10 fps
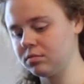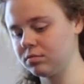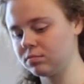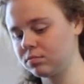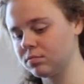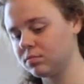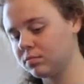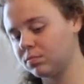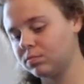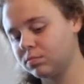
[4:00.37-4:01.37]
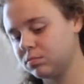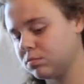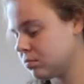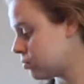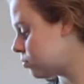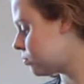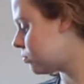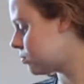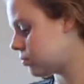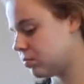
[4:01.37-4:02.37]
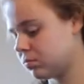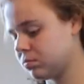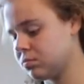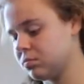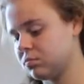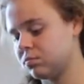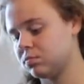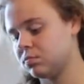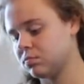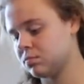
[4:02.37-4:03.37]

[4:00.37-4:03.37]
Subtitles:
The person shown says nothing.